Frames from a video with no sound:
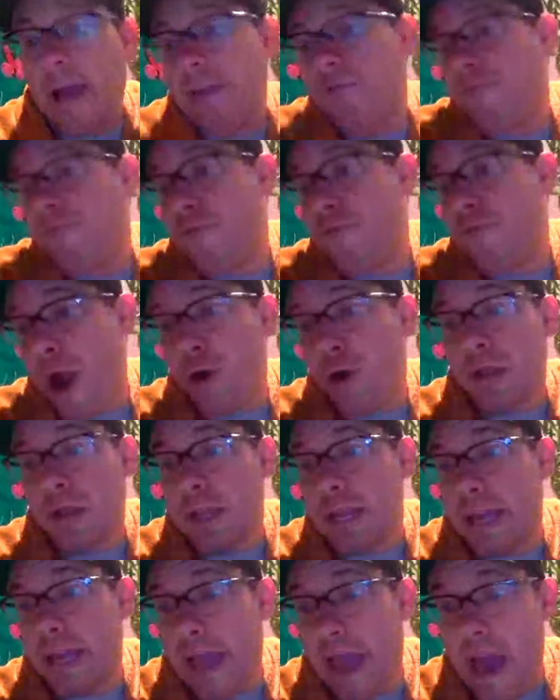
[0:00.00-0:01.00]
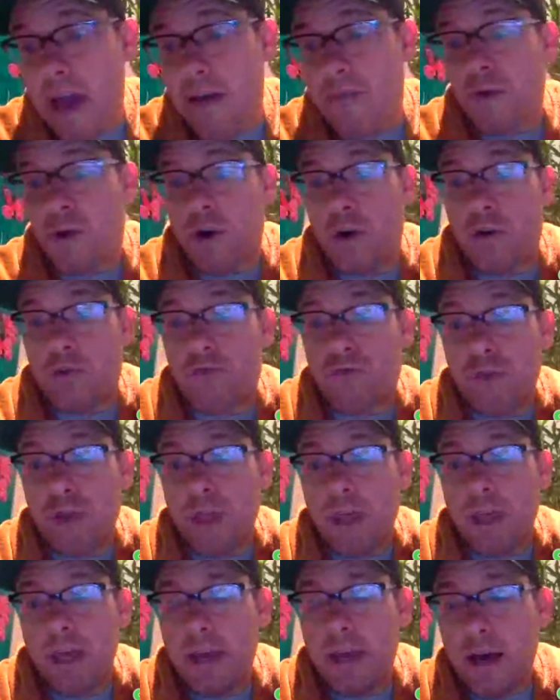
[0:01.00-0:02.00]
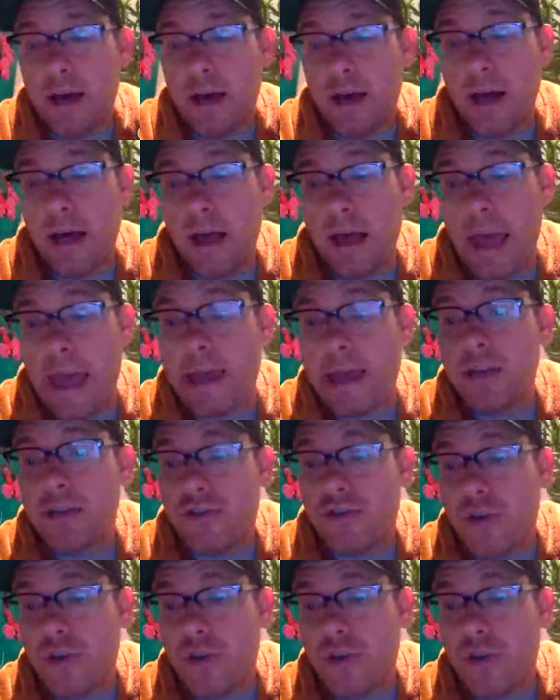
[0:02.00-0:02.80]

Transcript: rarely ever really enter